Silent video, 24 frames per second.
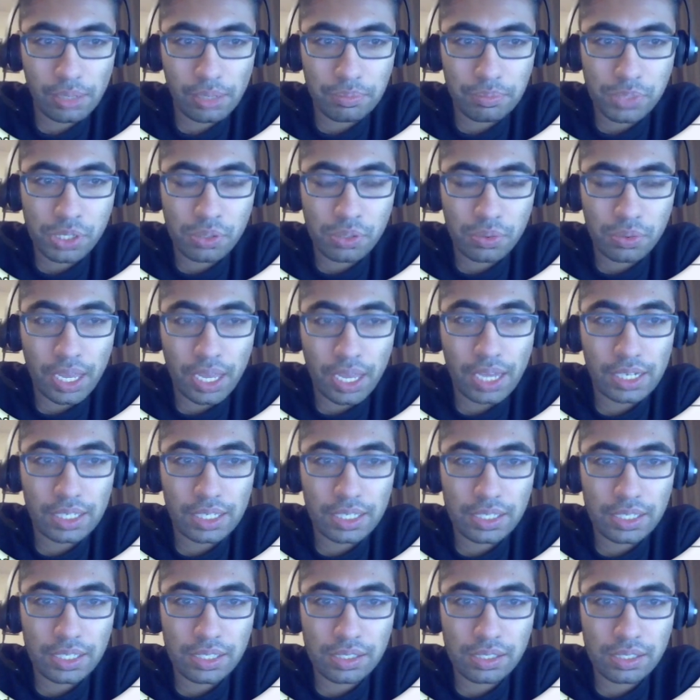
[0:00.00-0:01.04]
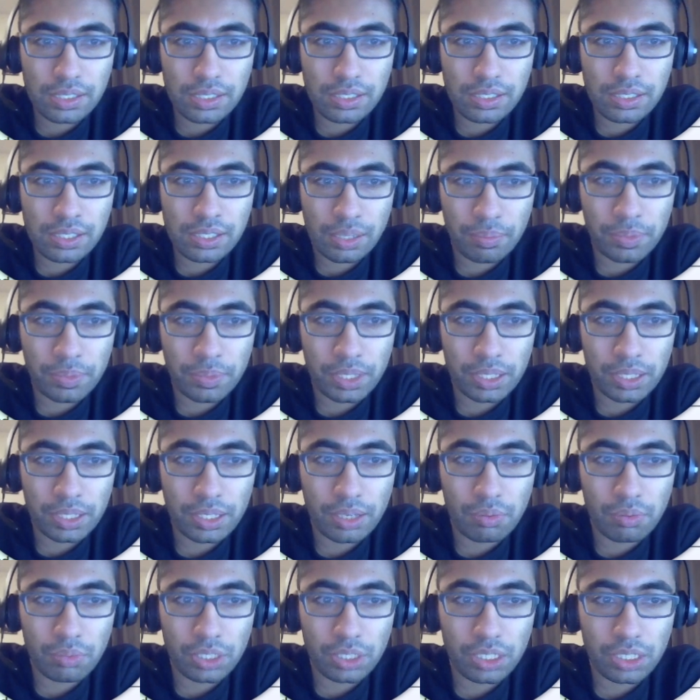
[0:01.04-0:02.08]
So that is something
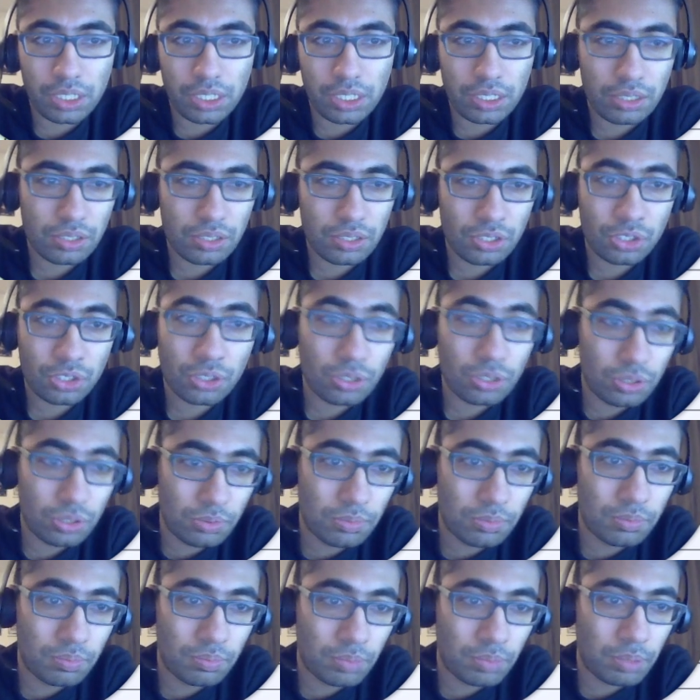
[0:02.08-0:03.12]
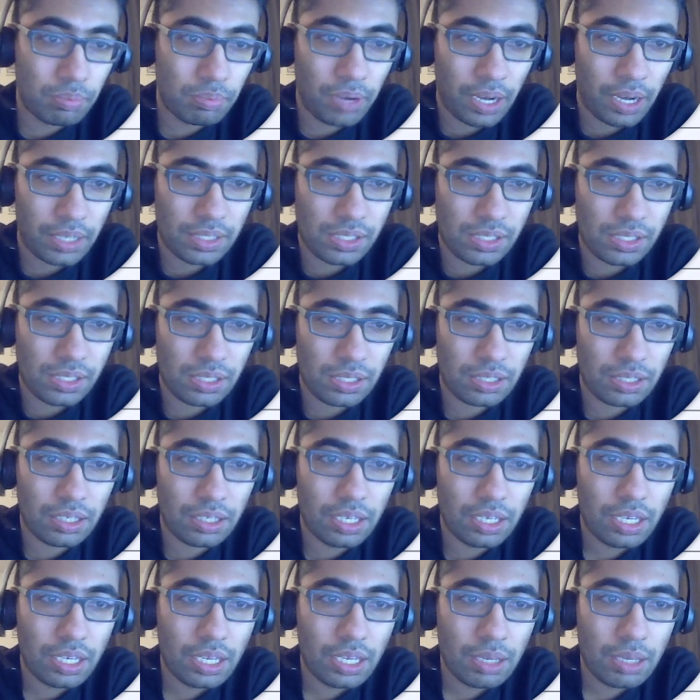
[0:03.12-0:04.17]
that we should be practicing.
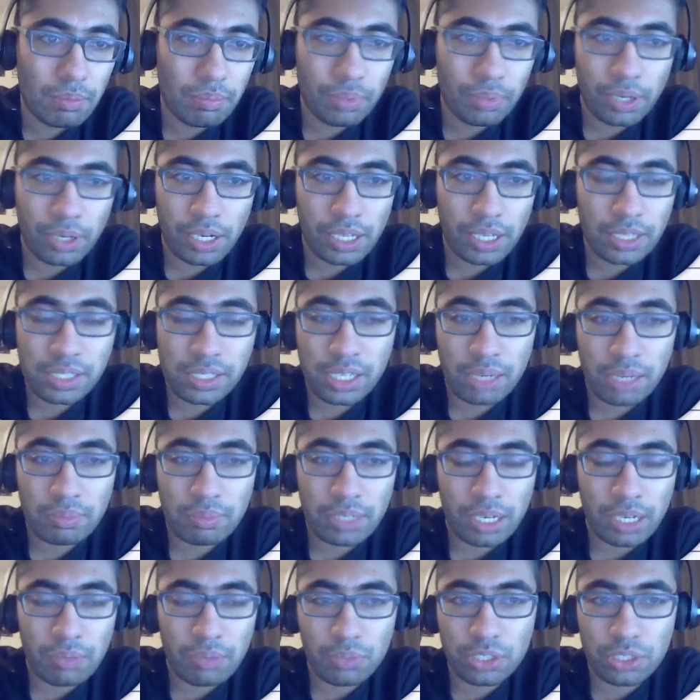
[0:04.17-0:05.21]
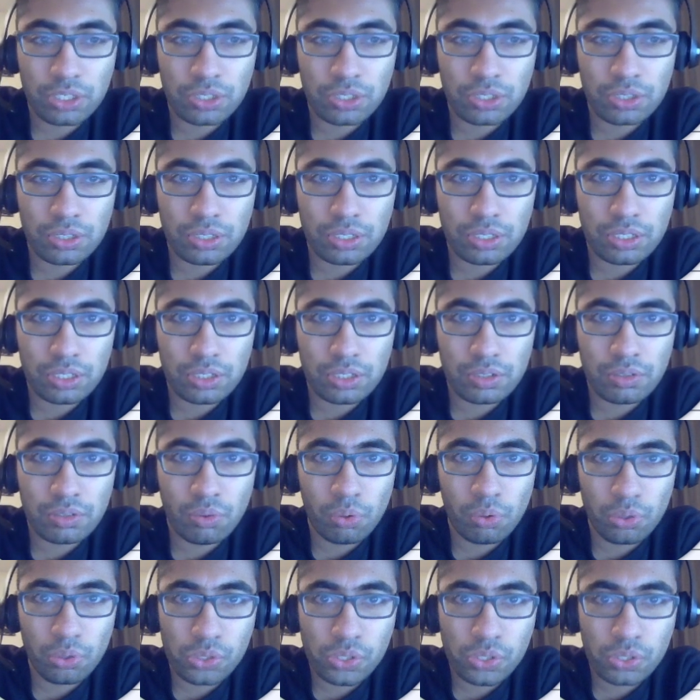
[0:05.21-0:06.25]
But at the same time, we should
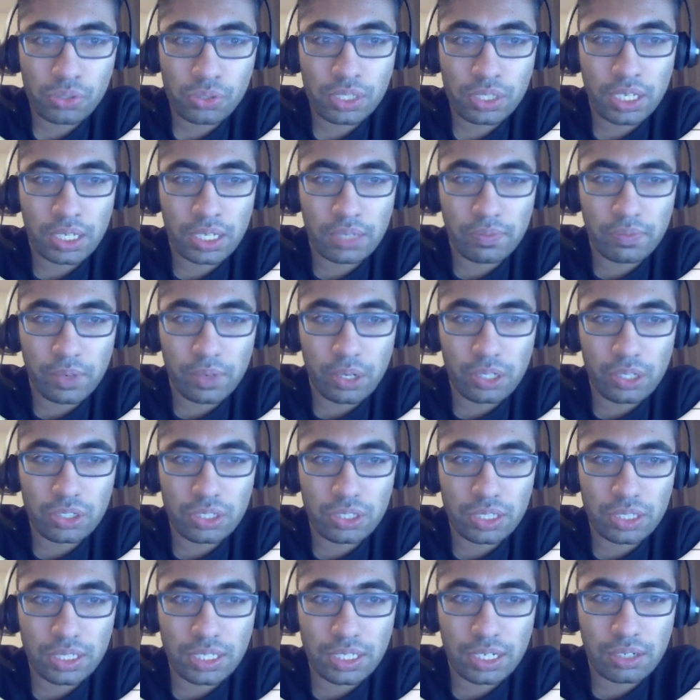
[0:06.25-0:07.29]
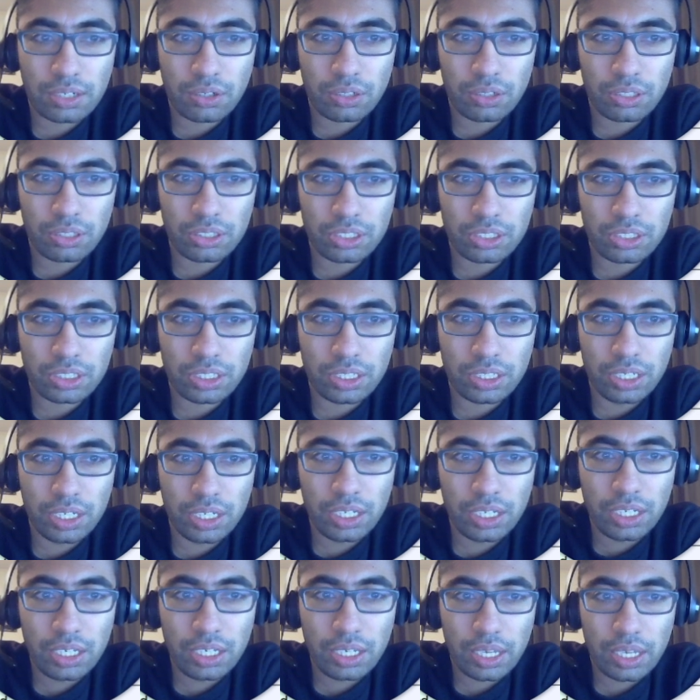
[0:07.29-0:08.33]
also take advantage of the technology.
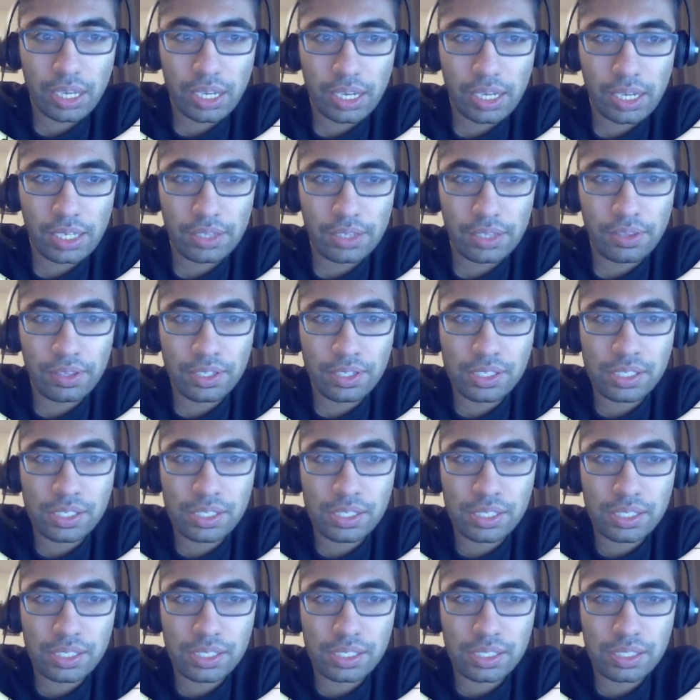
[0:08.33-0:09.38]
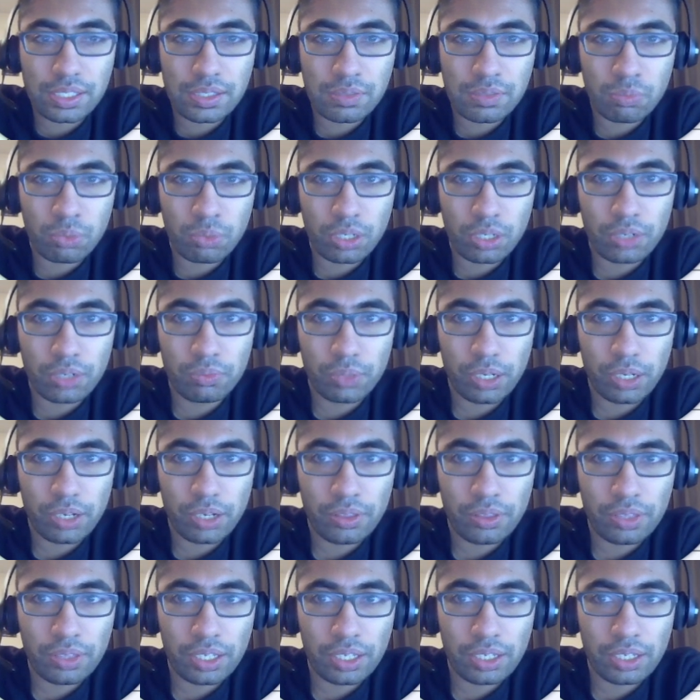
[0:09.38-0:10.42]
And this is one where I
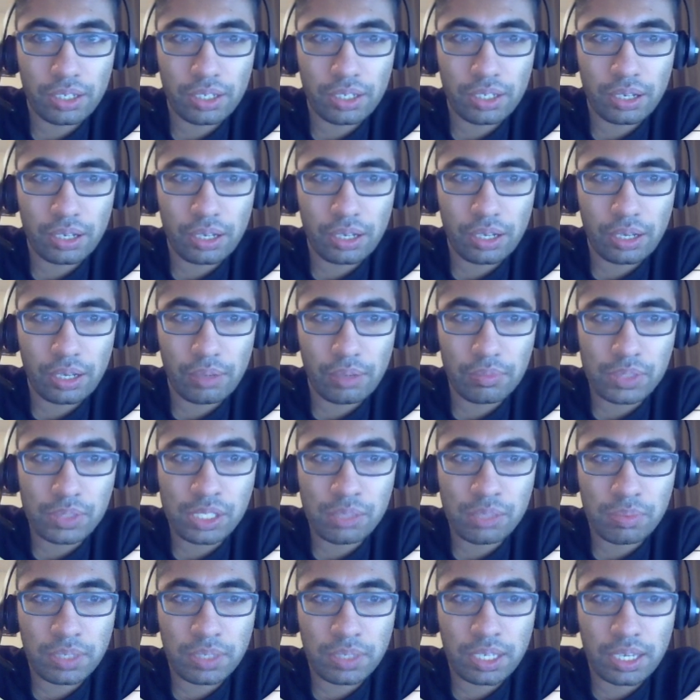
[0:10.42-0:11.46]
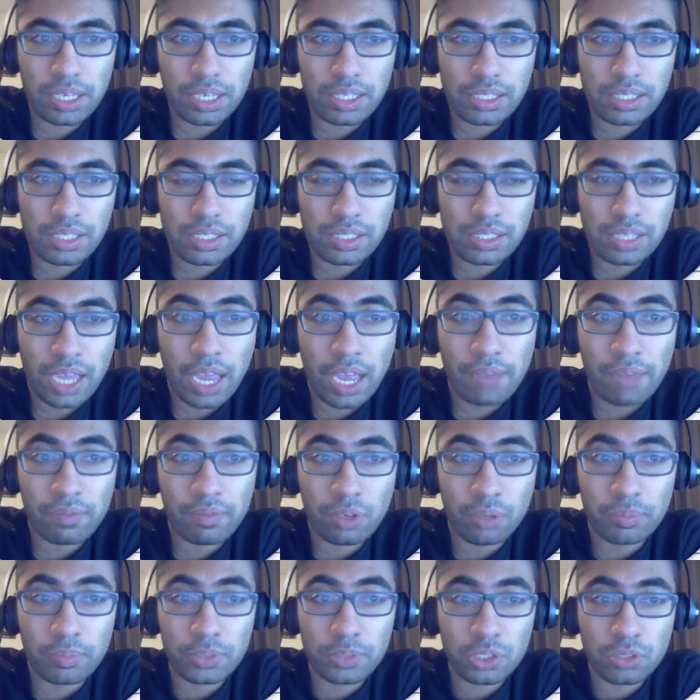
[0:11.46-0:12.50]
think CPAs have an
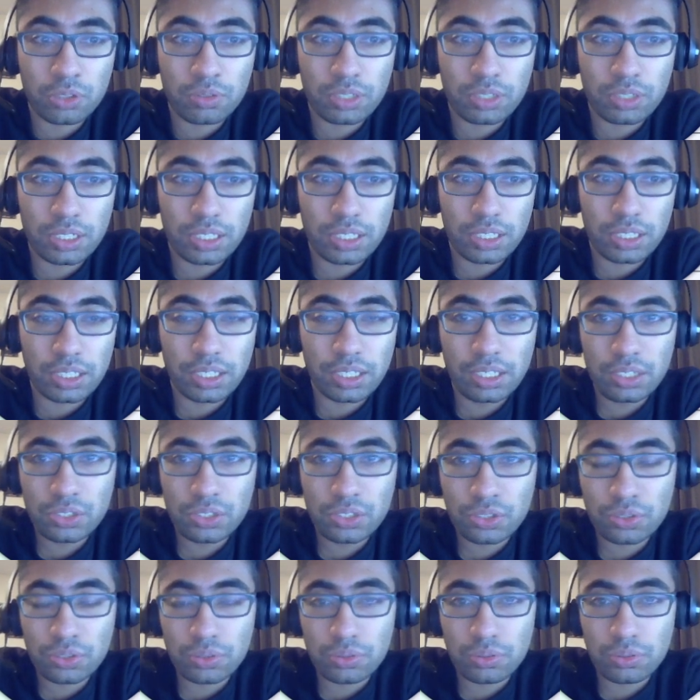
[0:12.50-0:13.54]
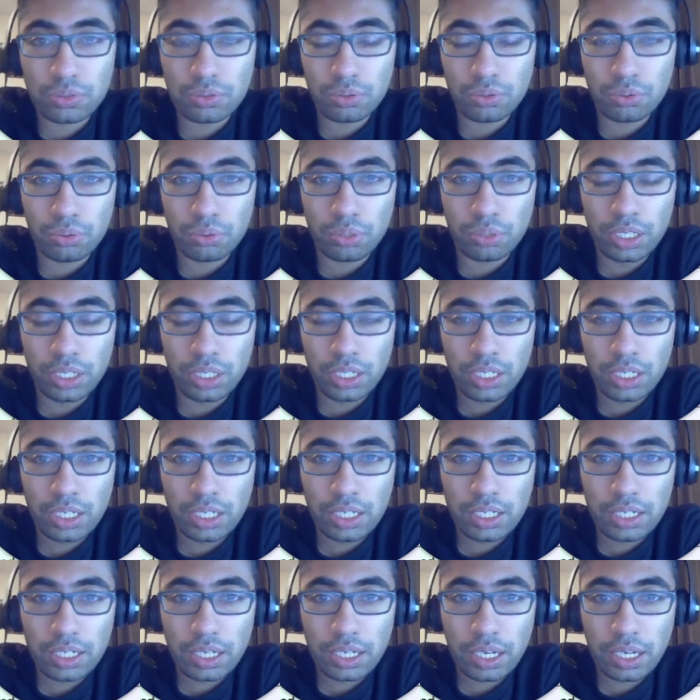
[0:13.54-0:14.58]
opportunity to
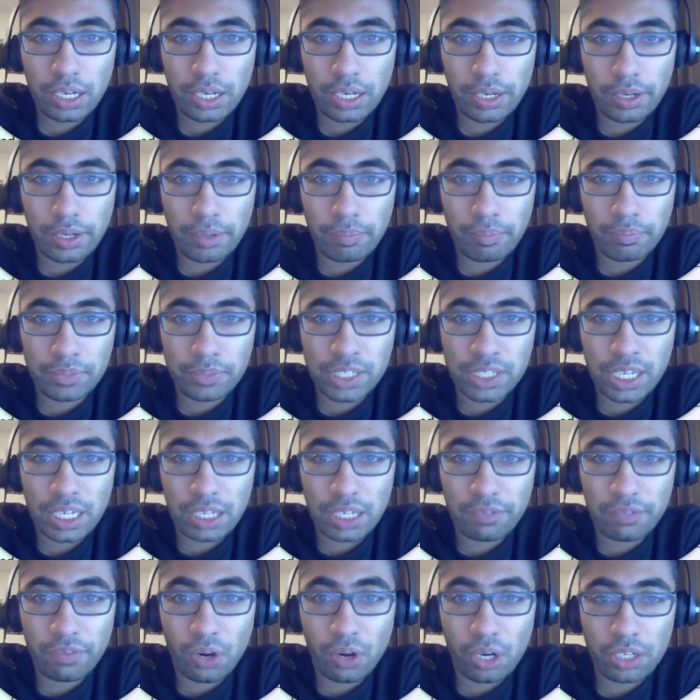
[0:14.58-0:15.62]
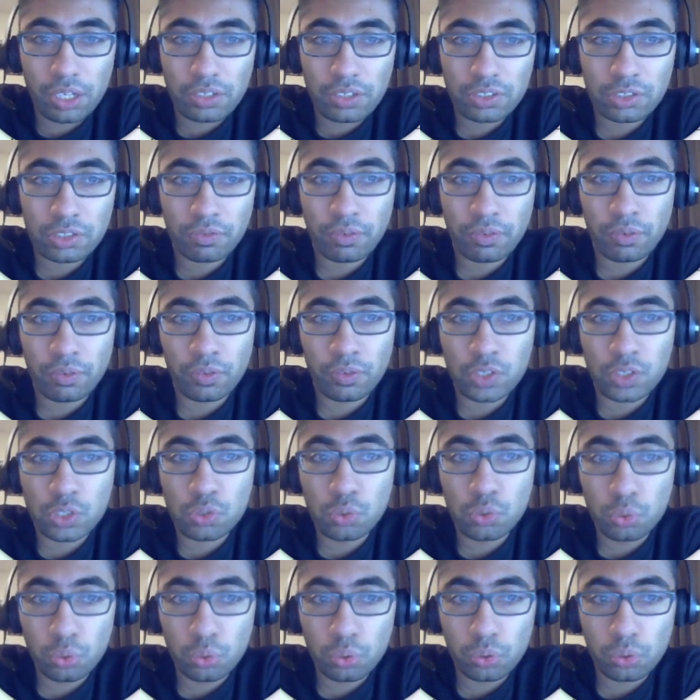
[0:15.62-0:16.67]
take advantage of a
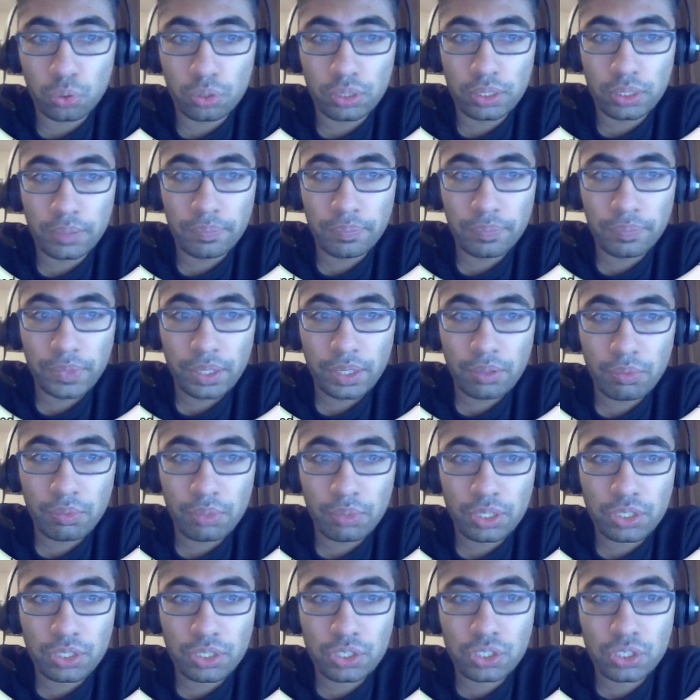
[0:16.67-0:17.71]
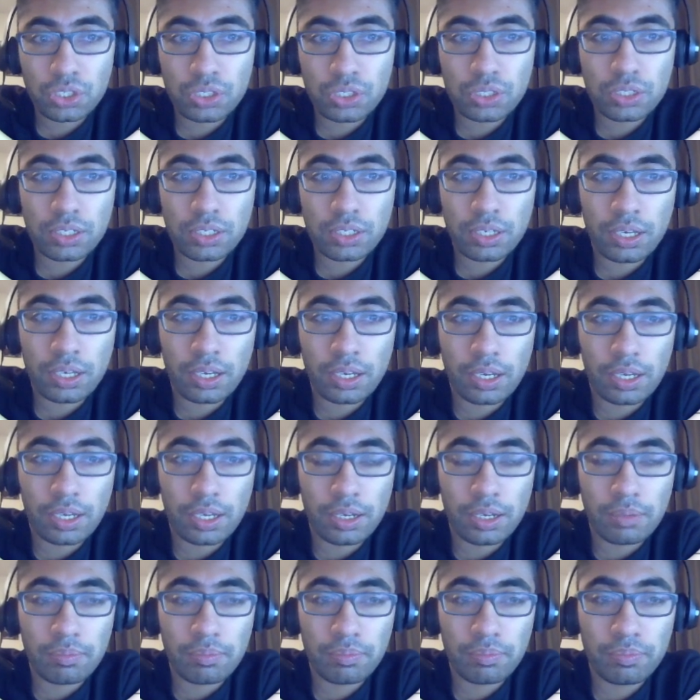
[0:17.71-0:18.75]
tool which
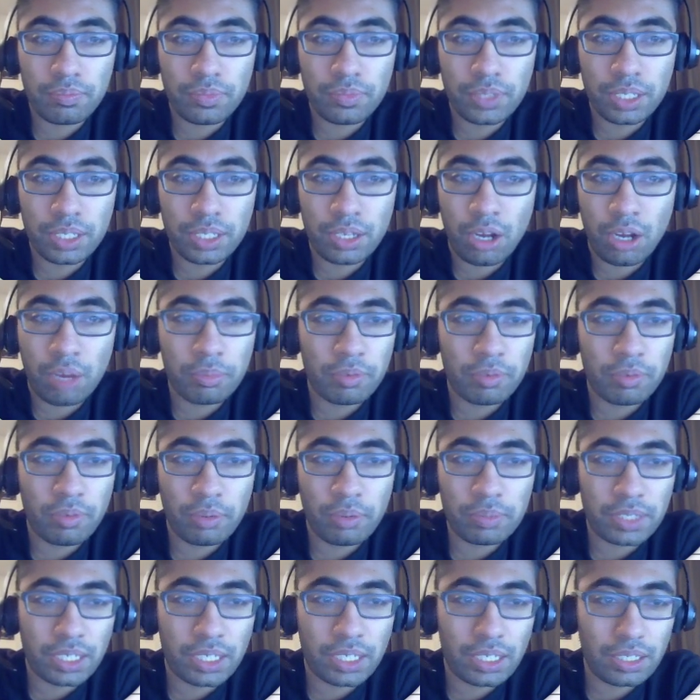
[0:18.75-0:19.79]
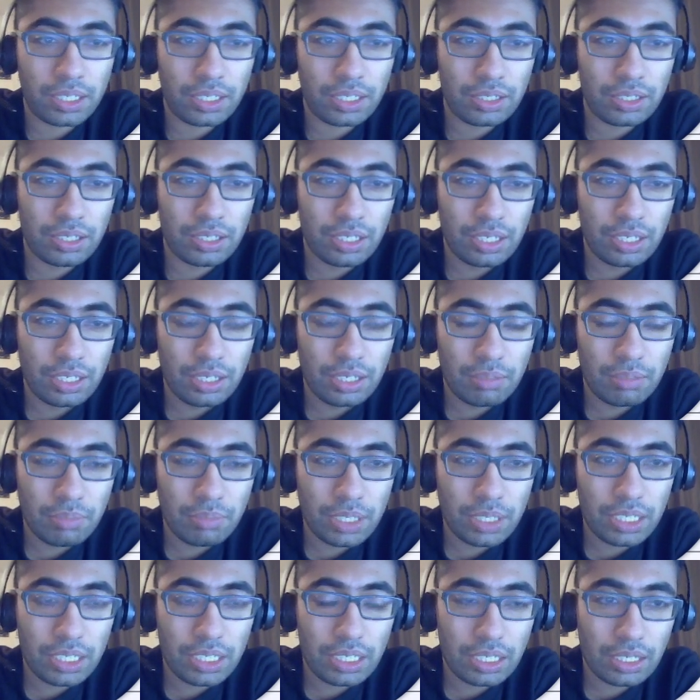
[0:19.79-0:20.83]
it can't be replicated,
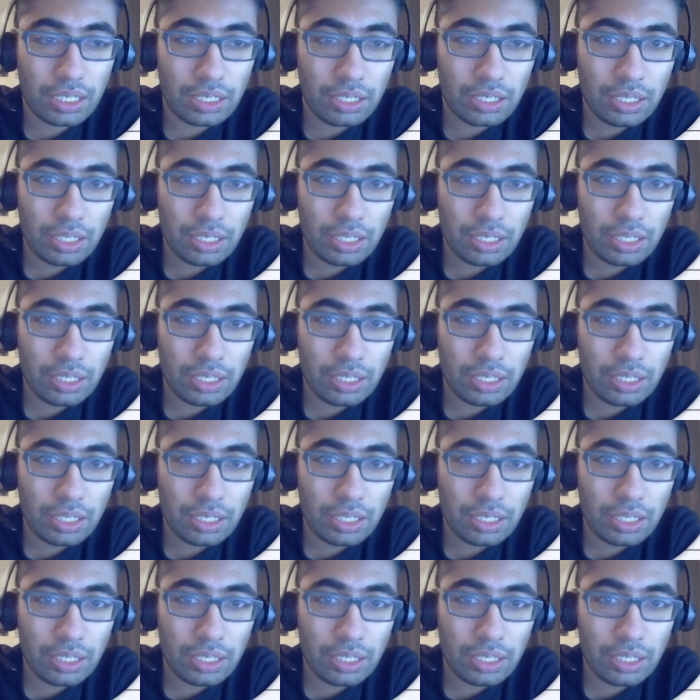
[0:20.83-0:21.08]
meaning